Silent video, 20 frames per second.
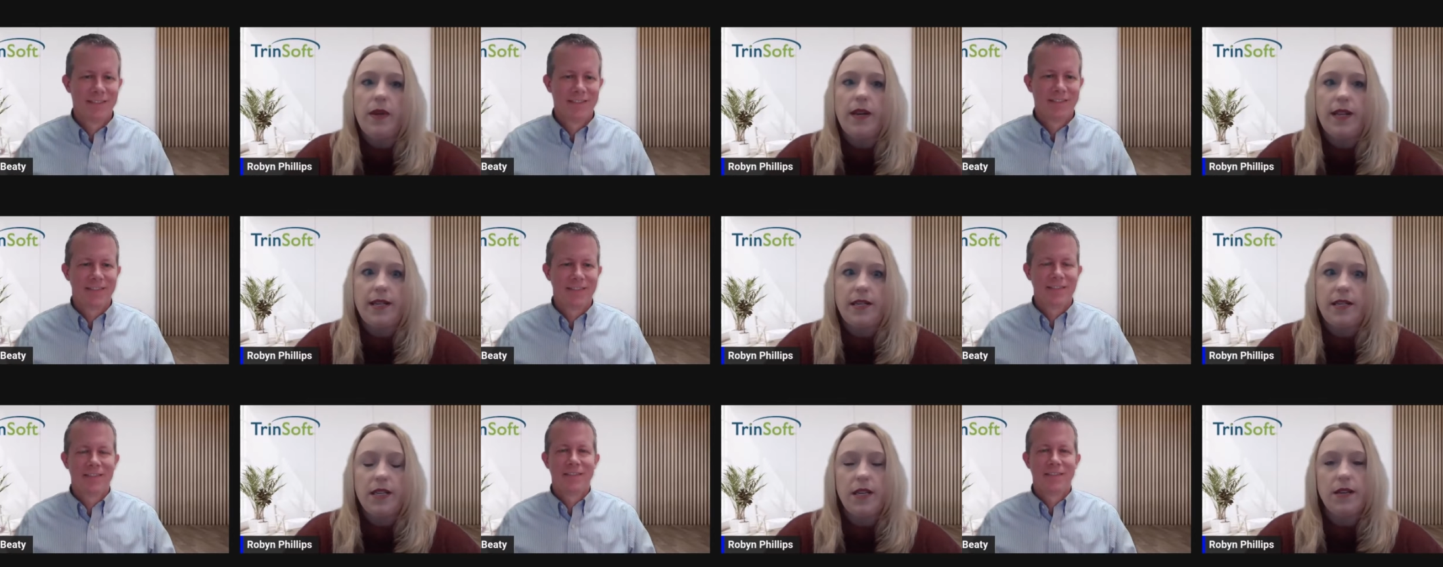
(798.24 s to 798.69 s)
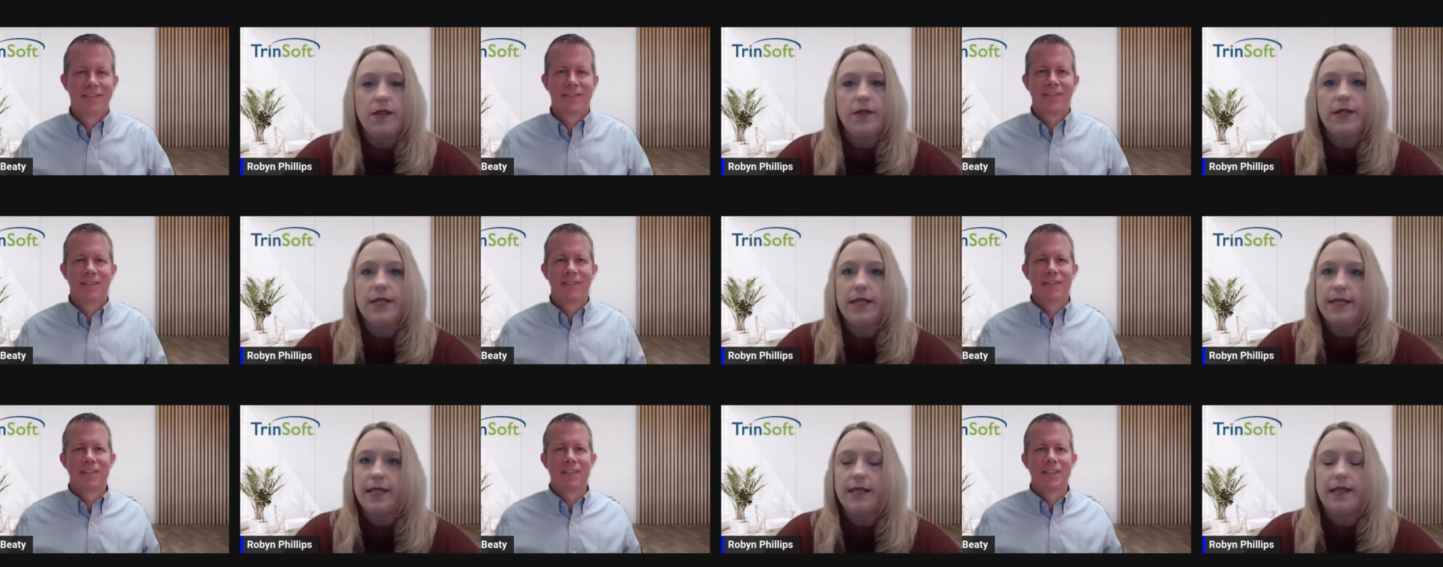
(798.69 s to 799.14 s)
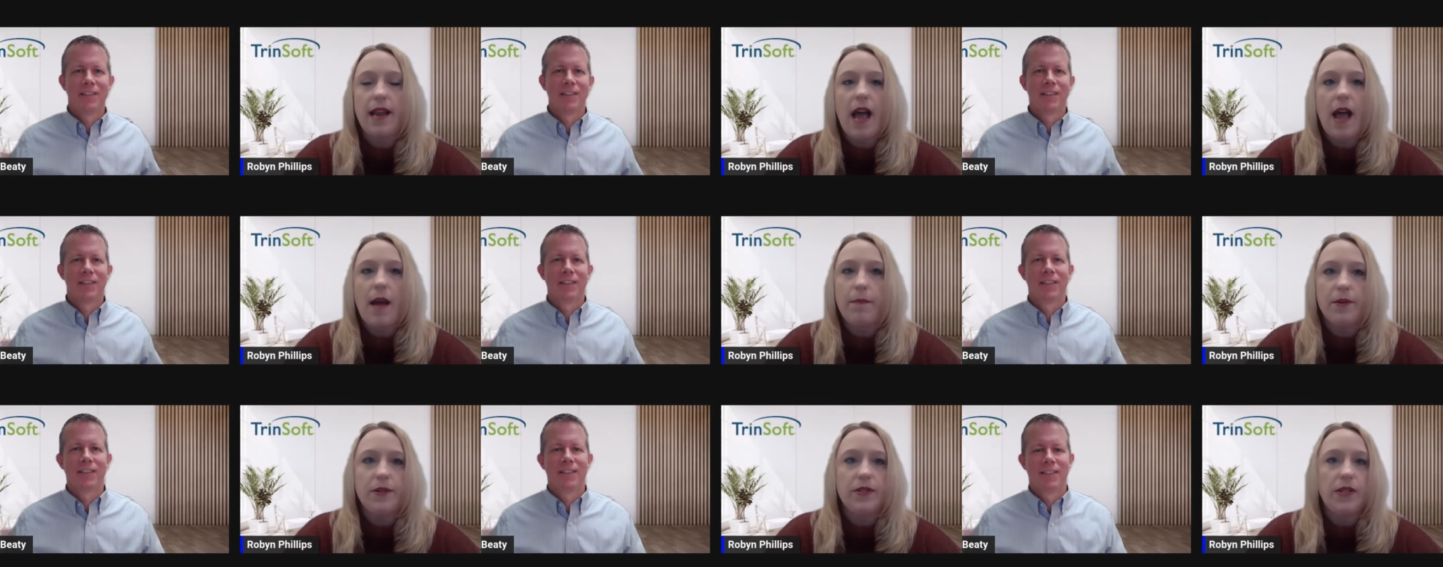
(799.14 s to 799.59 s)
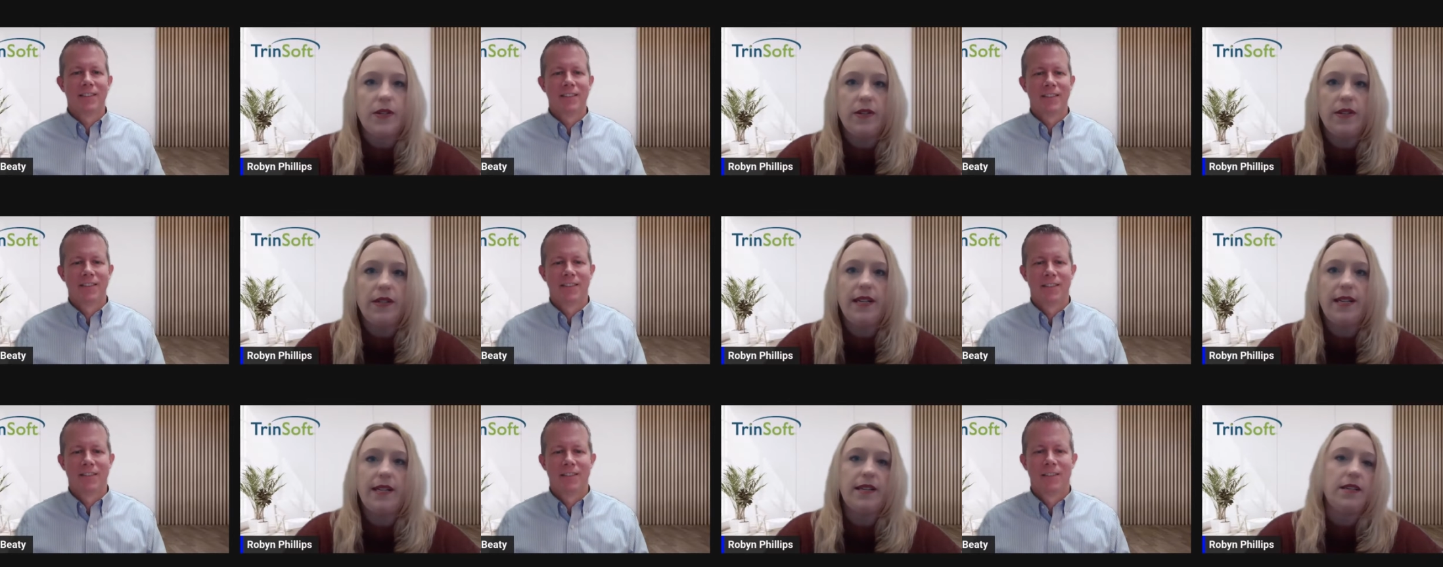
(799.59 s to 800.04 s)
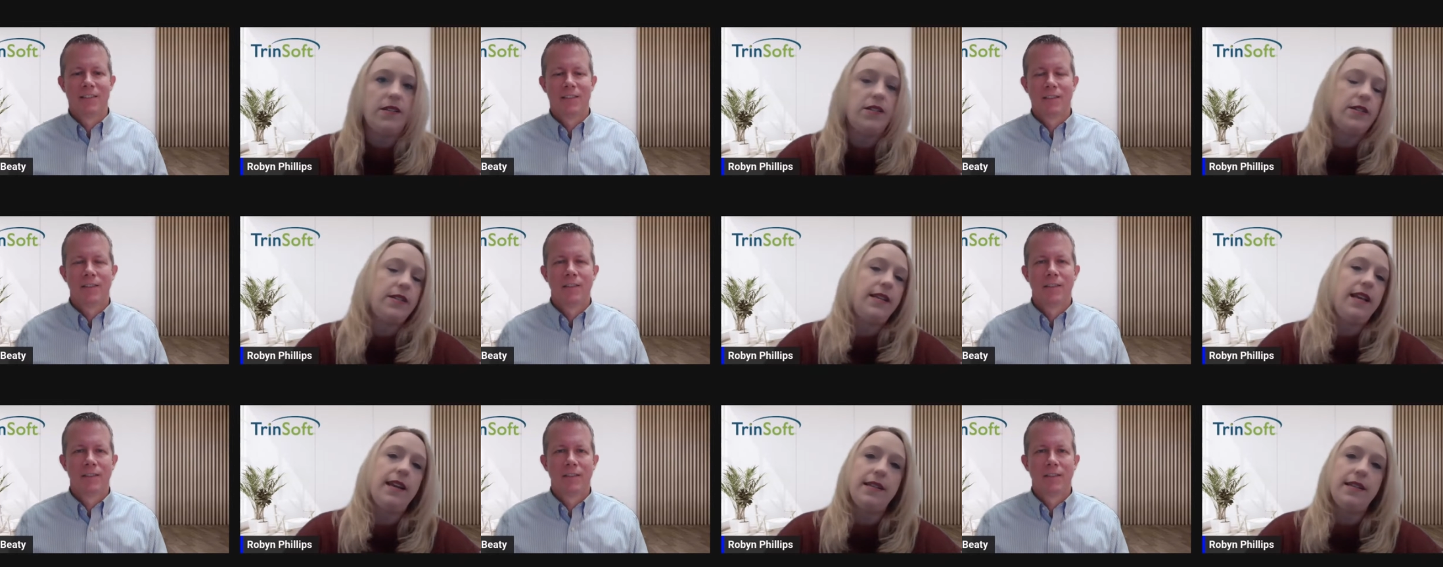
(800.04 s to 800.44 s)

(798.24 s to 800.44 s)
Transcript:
Speaker 1: wanted to use this as an opportunity to just